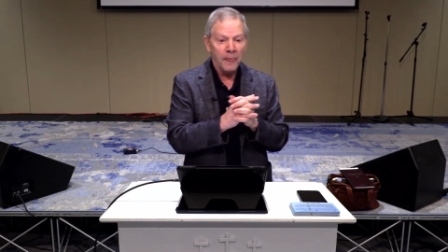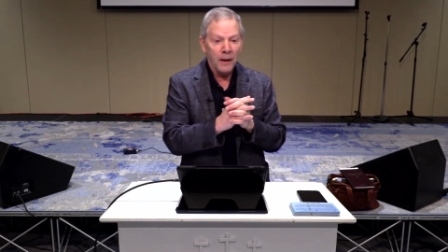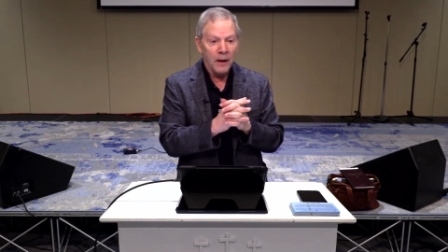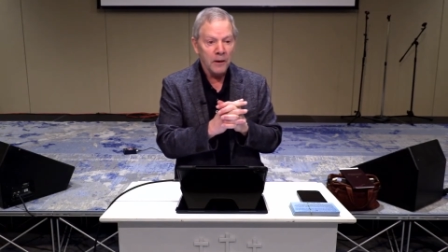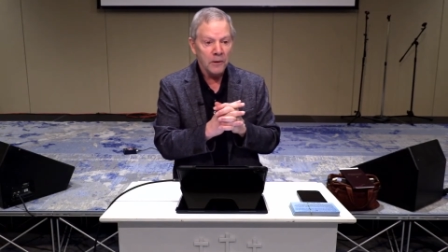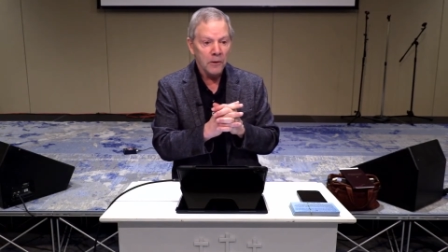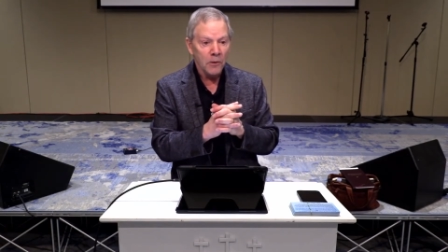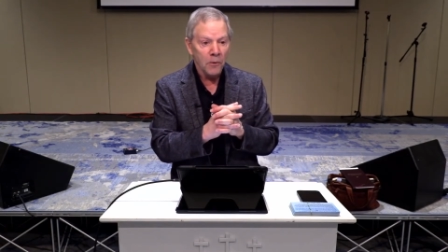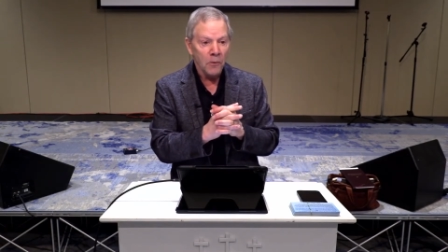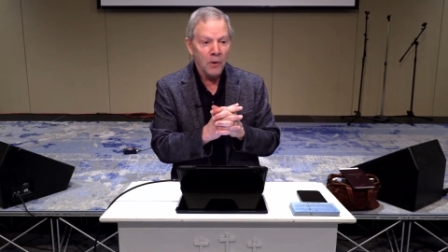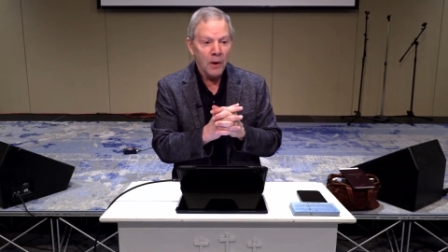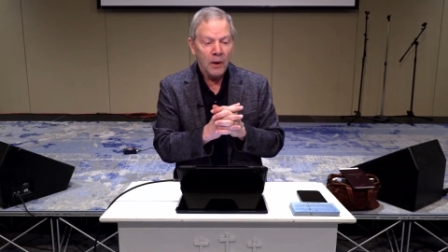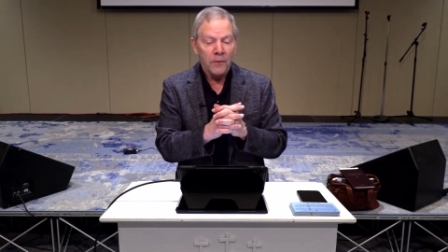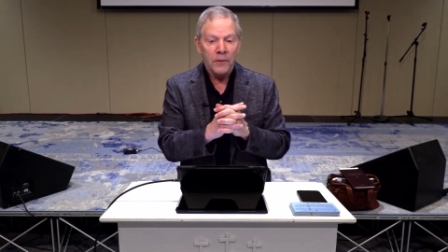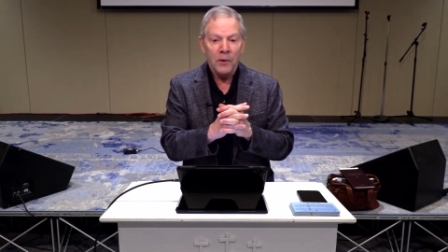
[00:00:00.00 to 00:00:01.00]
And so
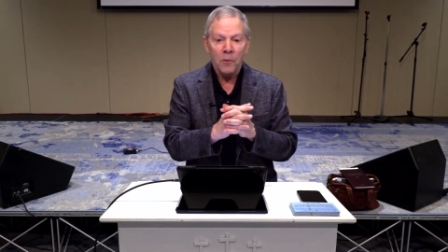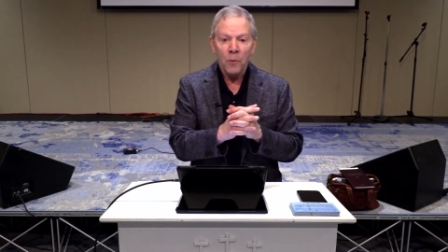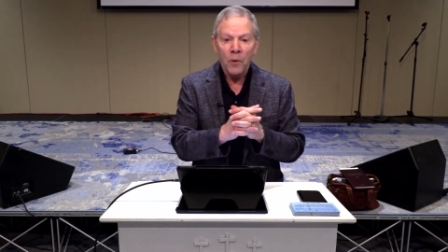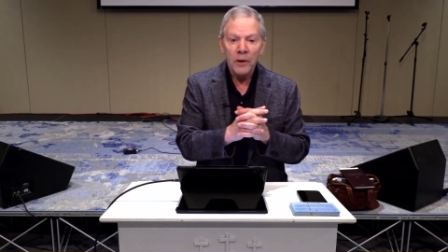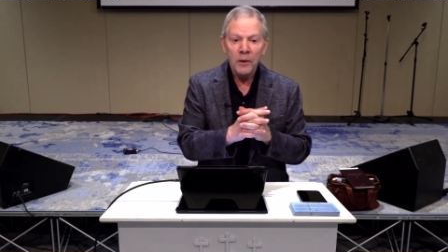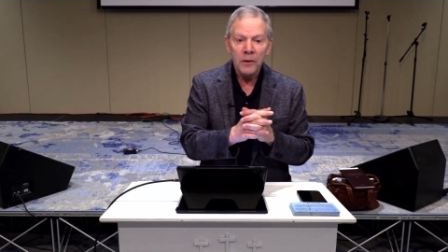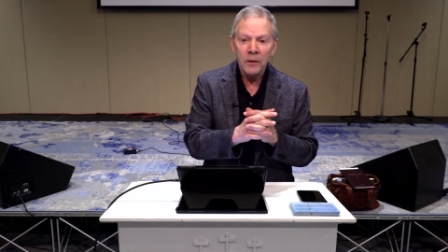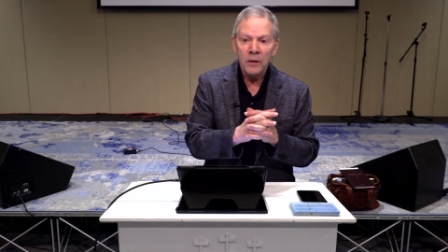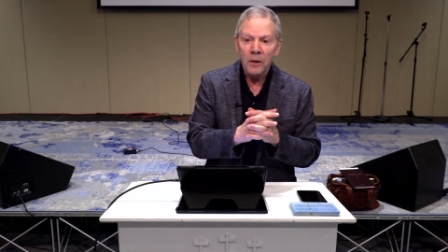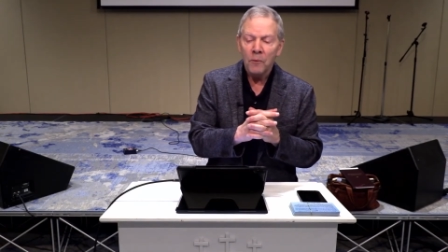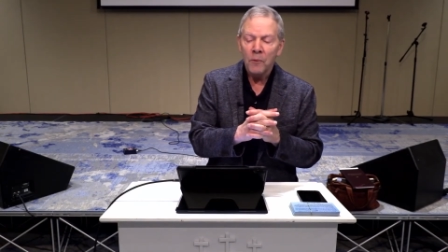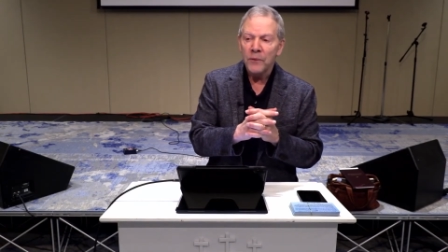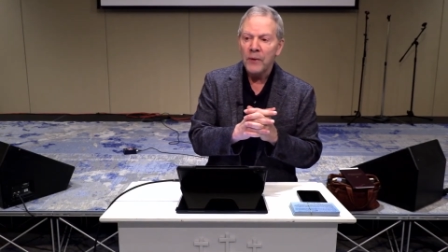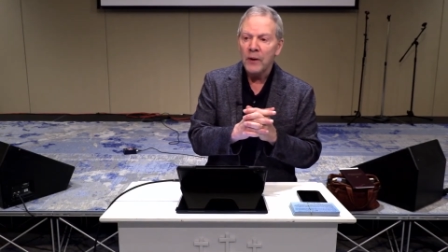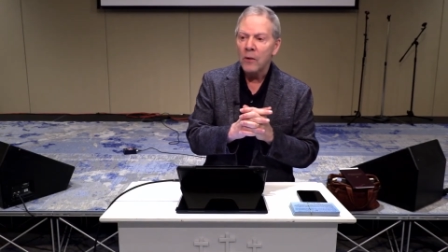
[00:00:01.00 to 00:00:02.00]
there was
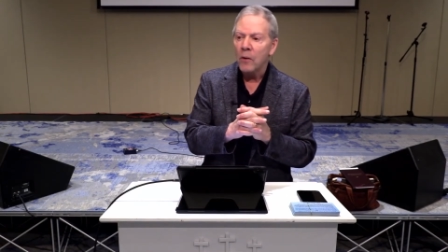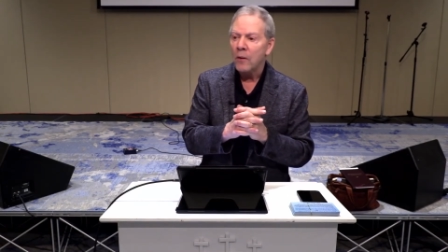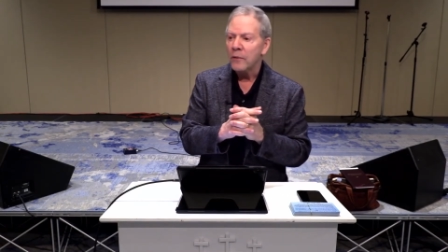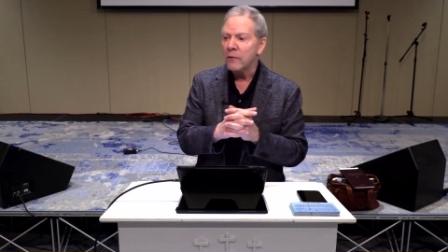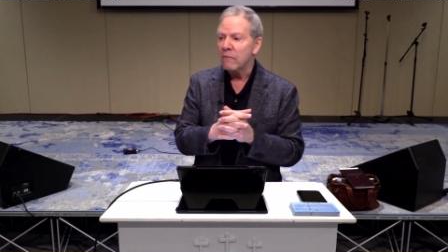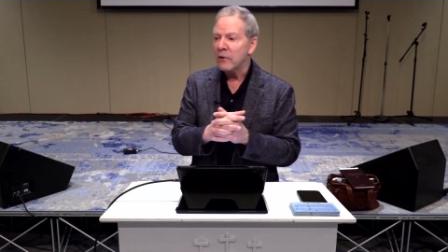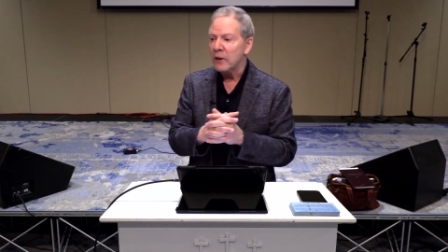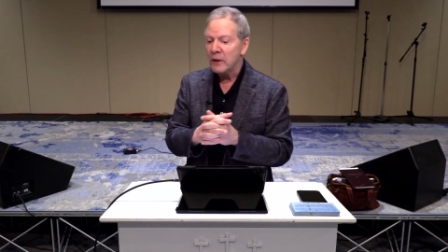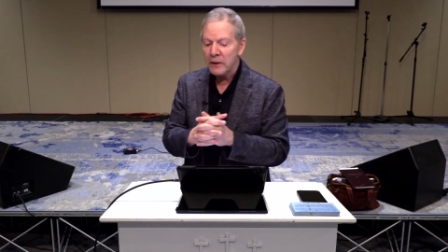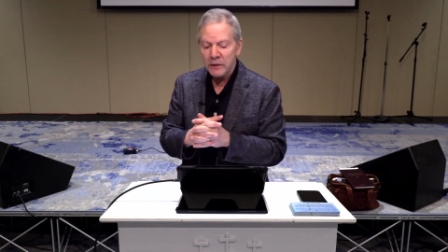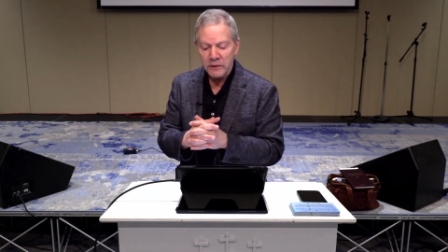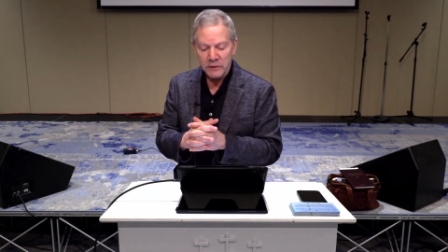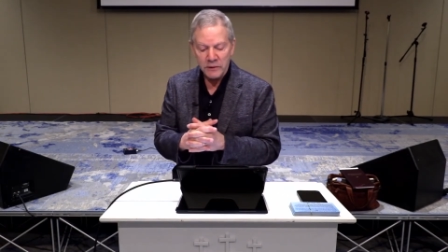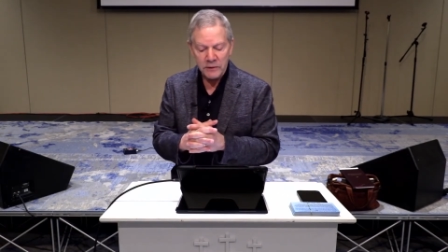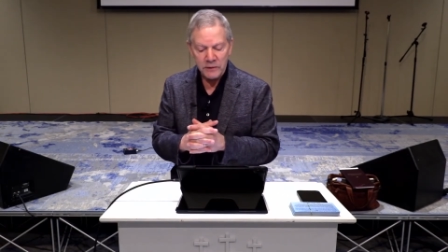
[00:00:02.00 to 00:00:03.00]
what they called the
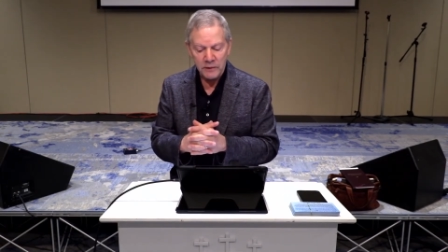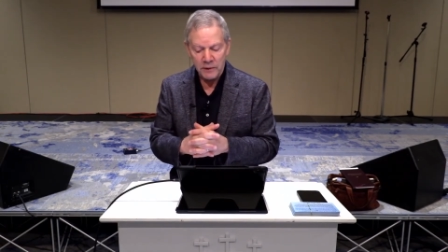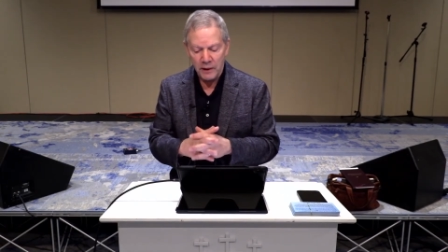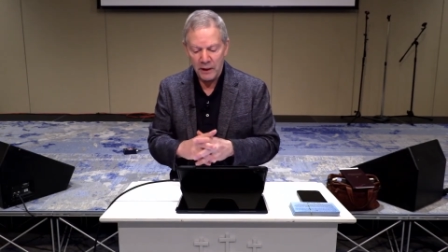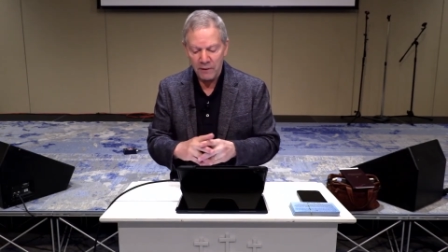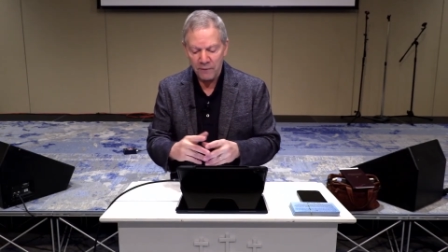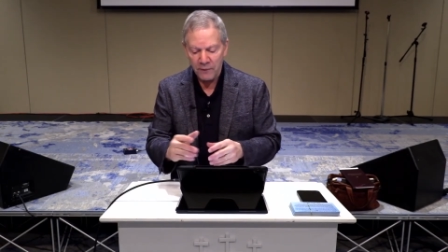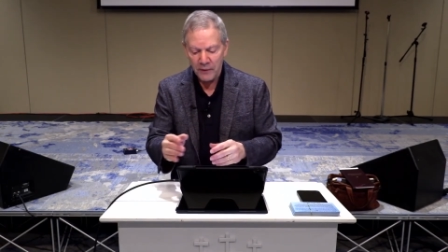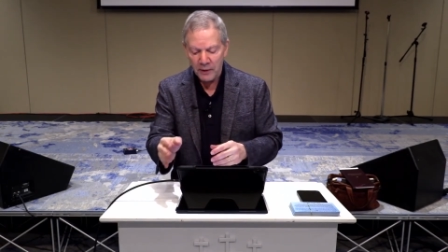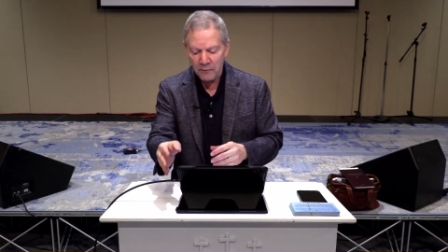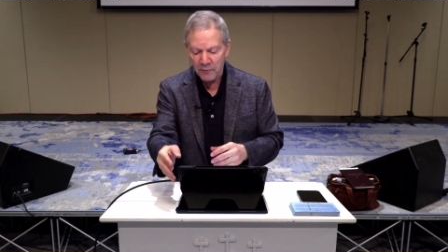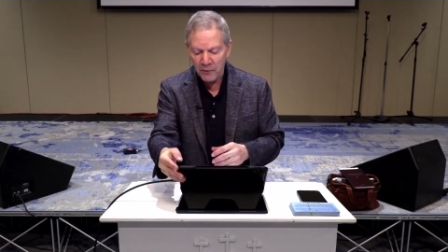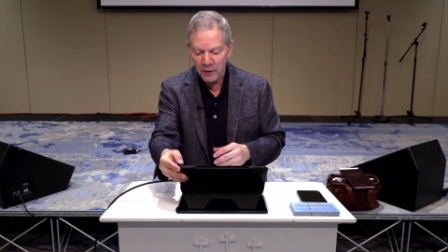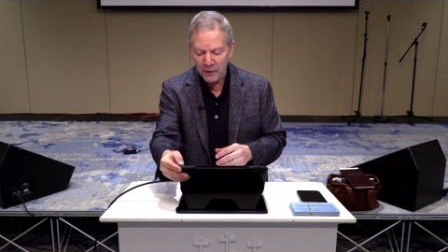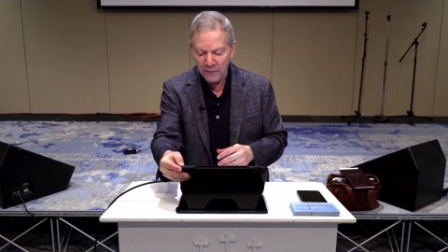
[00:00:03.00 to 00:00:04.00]
religious life, and I'm
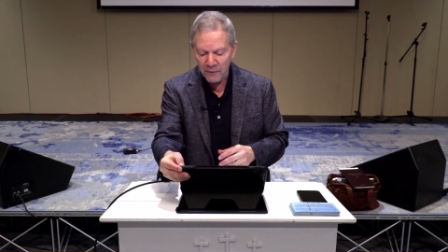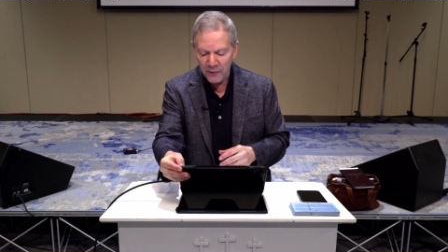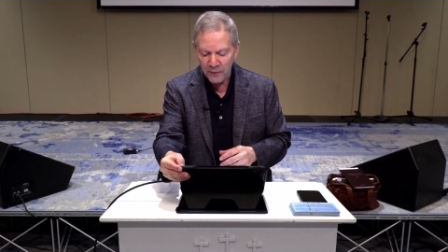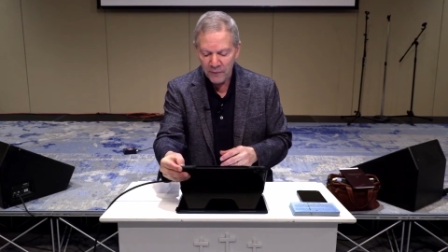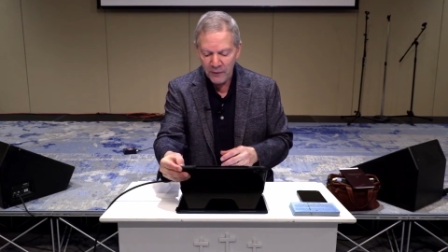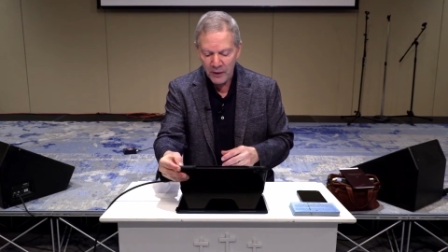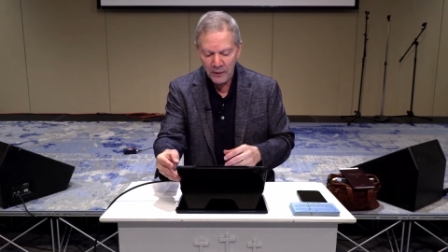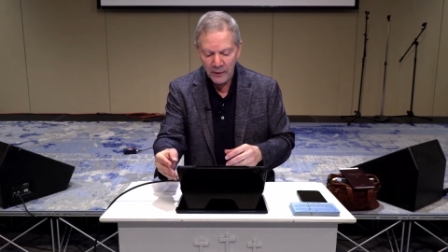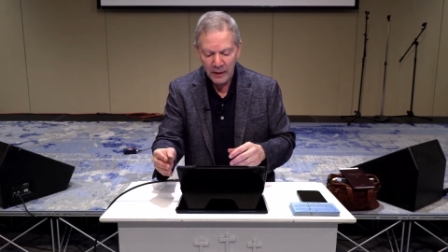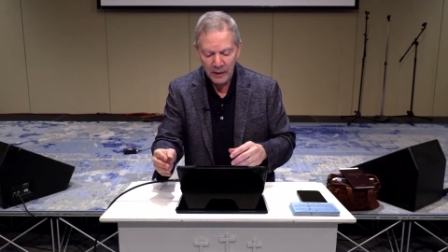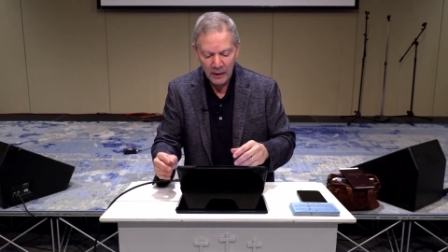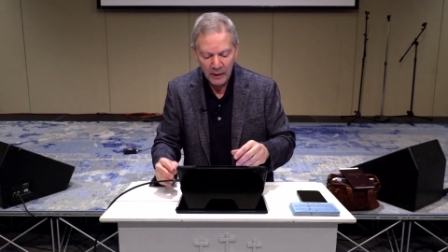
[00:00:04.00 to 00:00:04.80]
trying to find that.